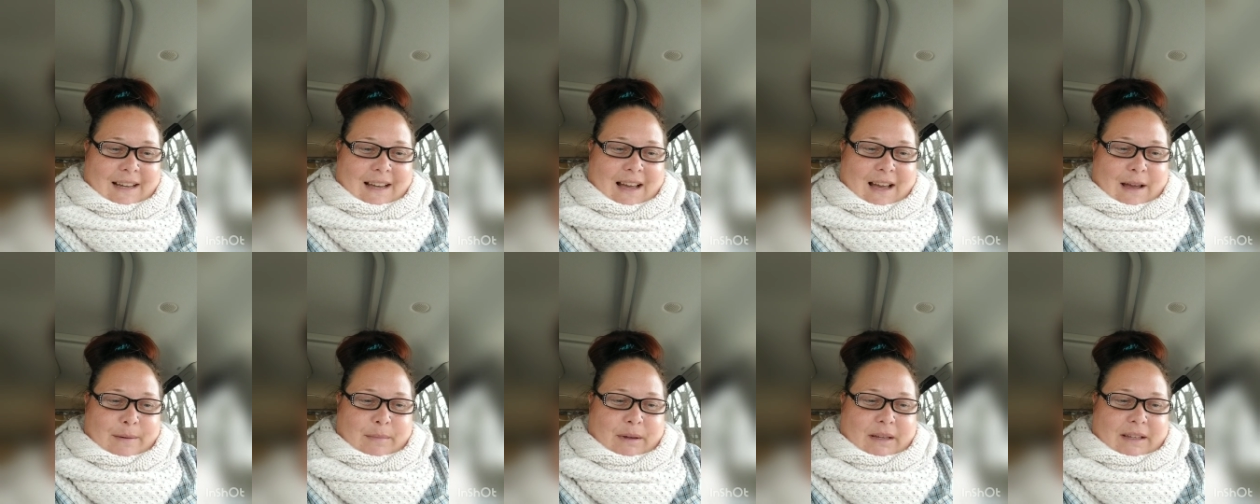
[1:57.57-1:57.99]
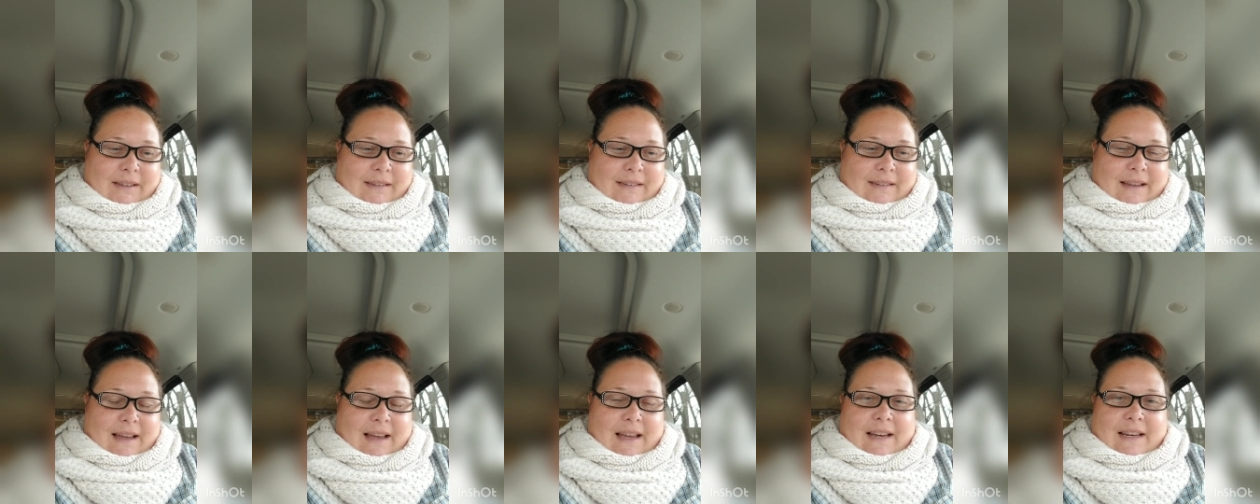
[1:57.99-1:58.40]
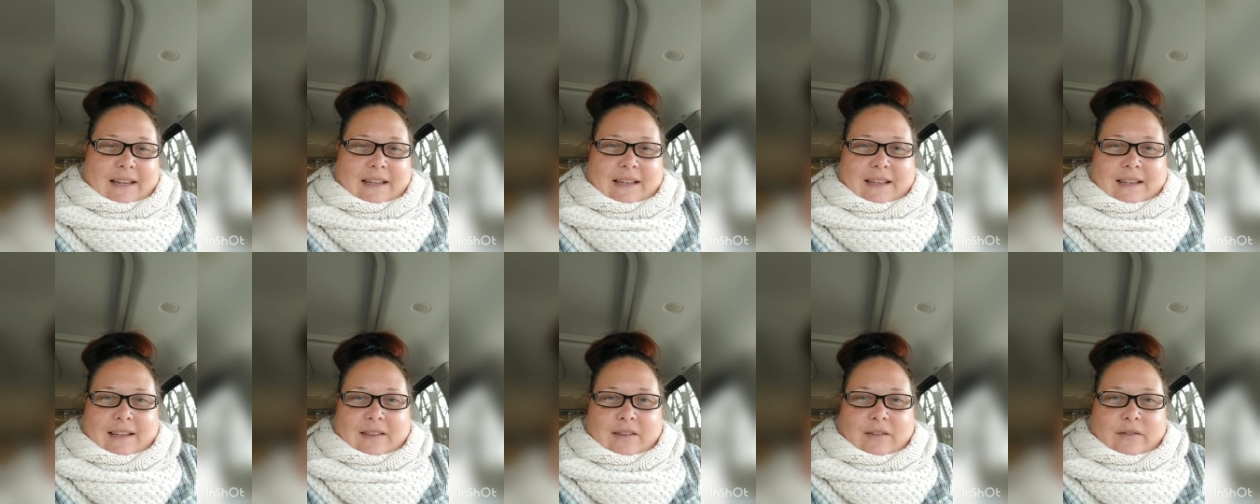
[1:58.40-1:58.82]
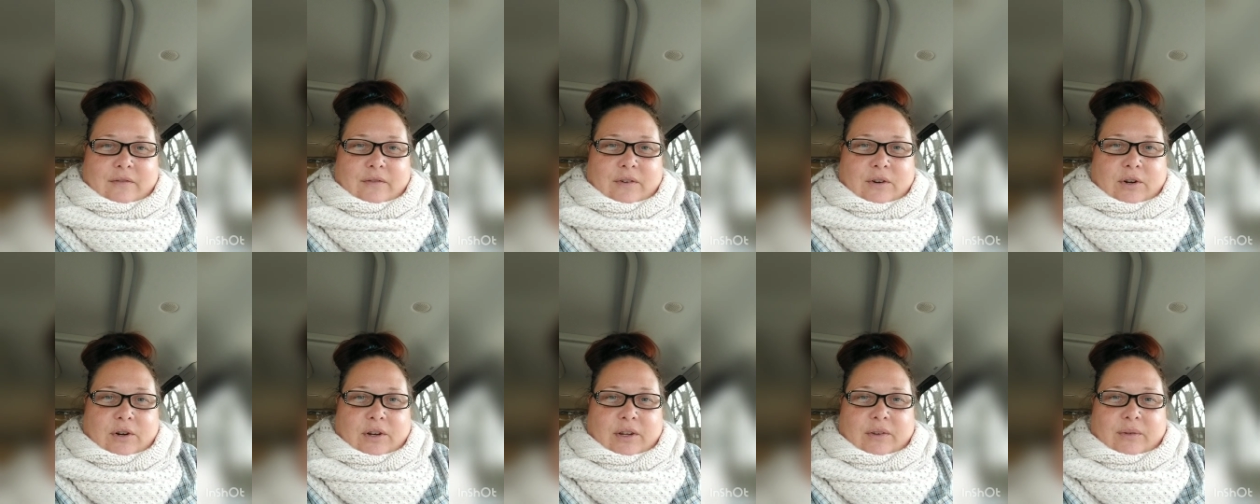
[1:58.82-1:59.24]
I'm excited. The
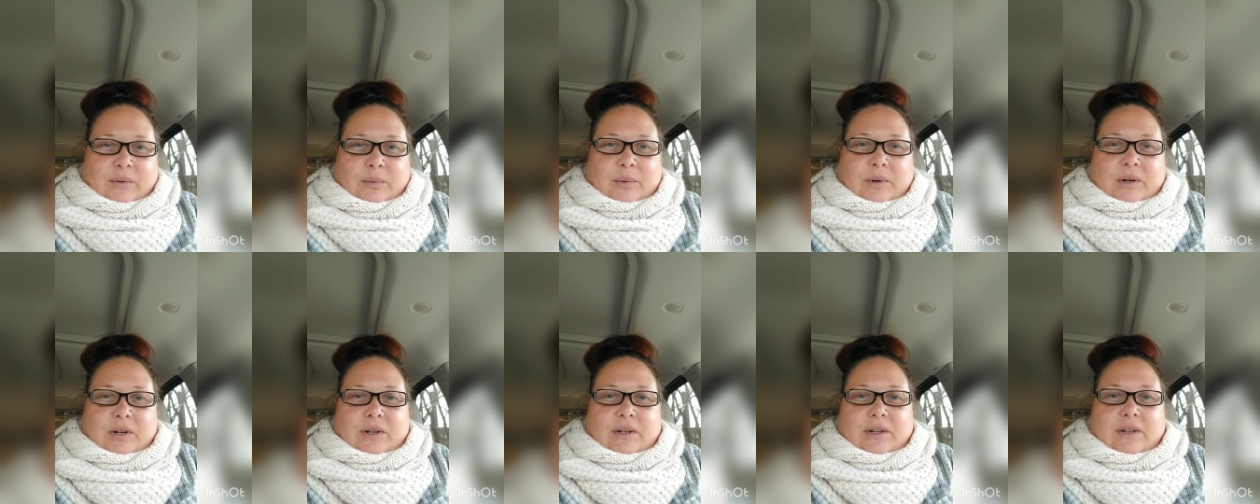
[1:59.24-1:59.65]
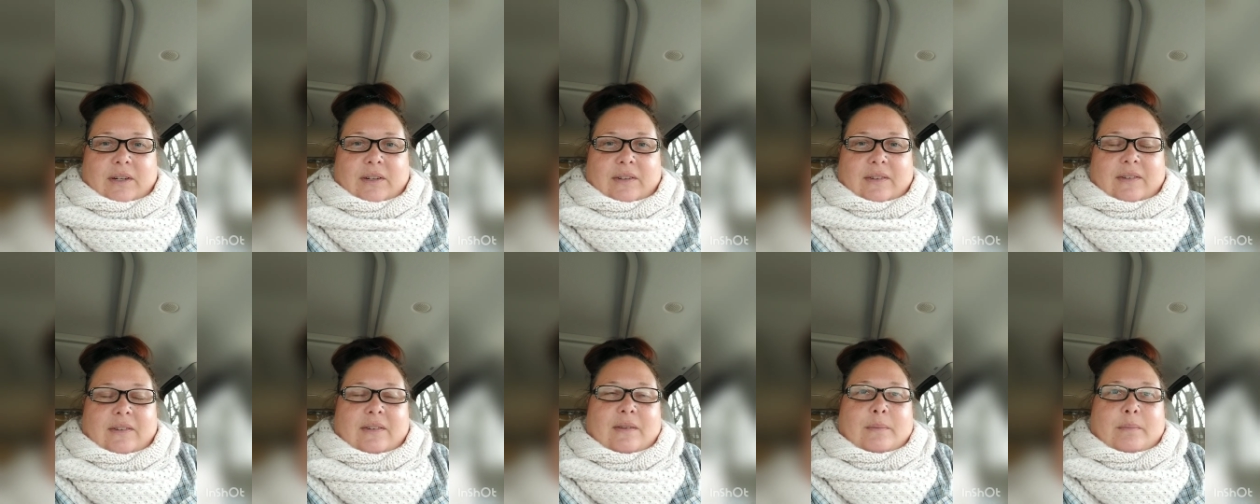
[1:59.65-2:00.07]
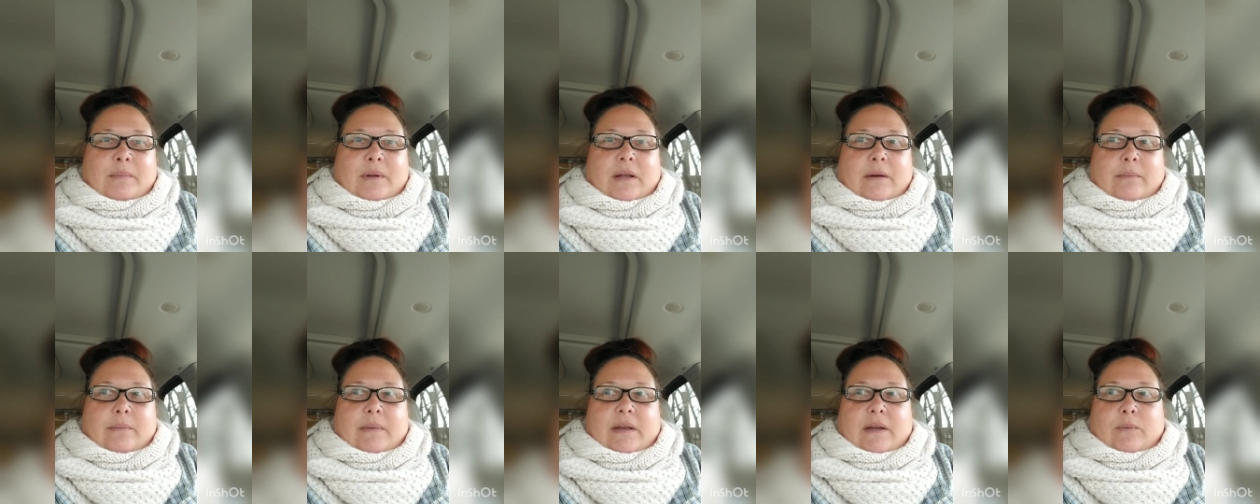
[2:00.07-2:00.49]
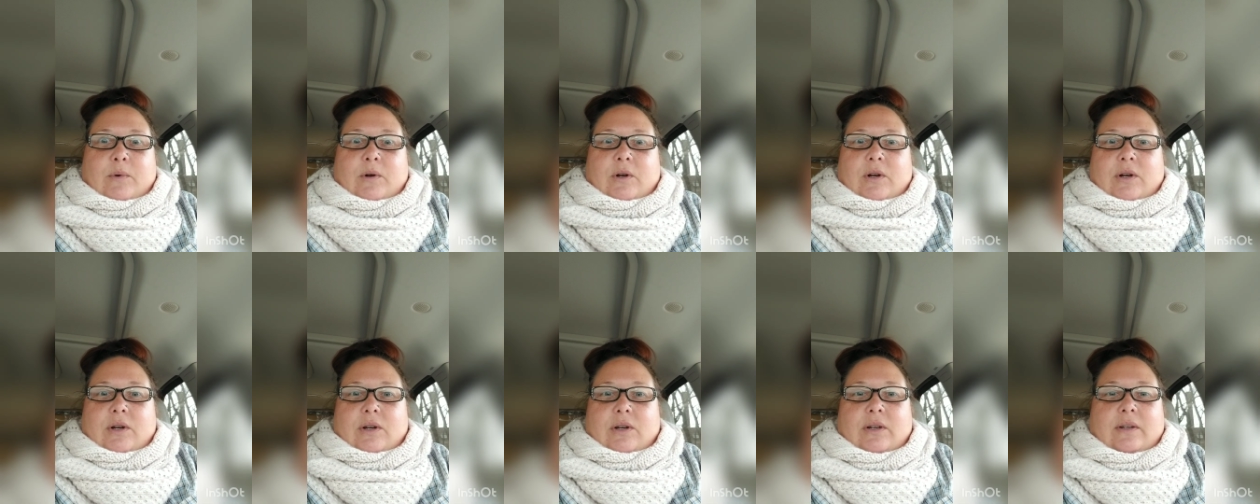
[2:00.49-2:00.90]
furnace works, the plumbing
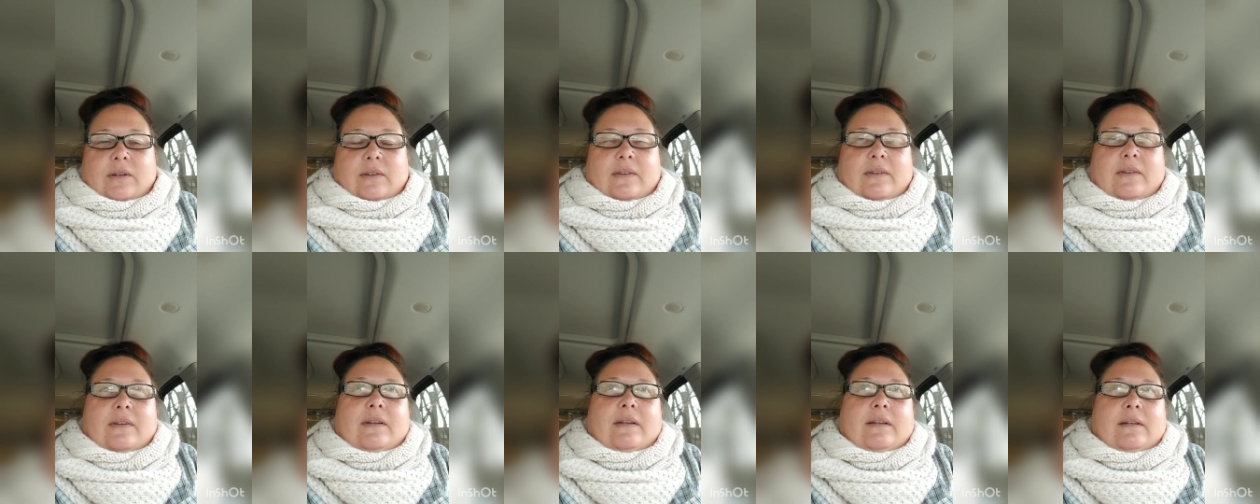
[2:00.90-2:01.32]
works.